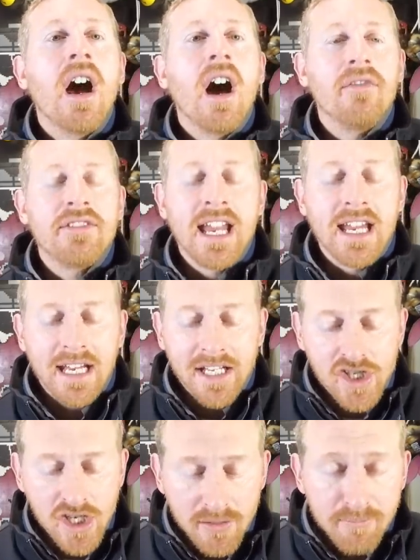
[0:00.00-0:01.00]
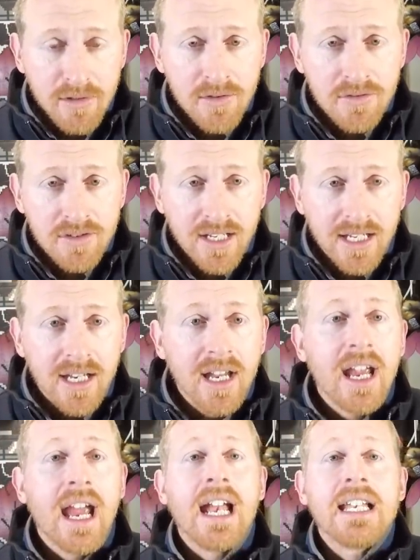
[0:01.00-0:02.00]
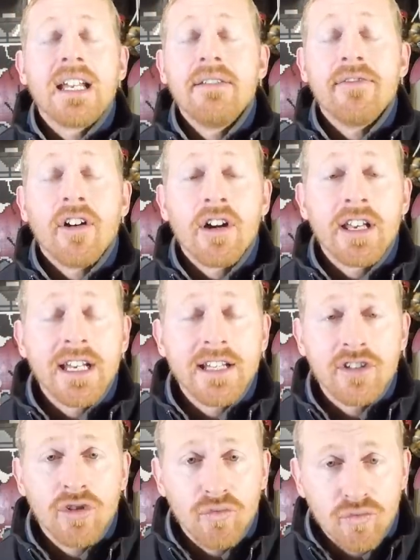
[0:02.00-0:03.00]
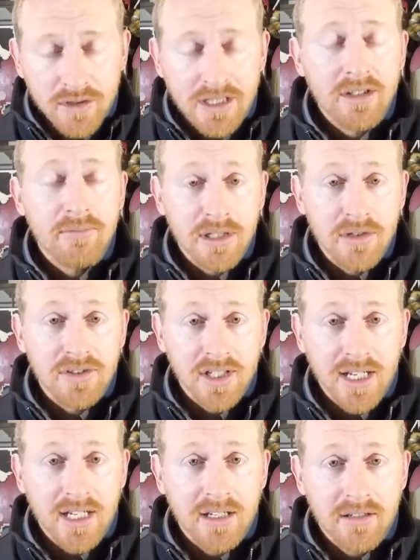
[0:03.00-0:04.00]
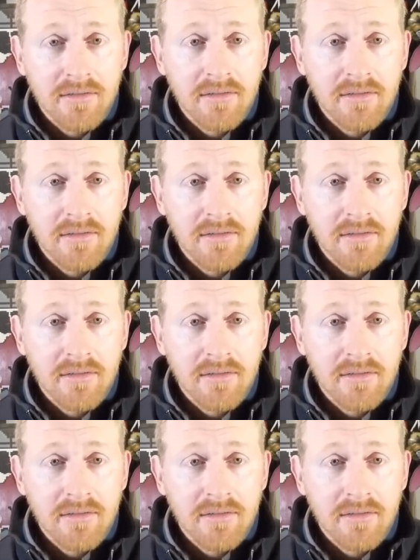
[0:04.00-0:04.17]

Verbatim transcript: of taking chip music and converting it to real music.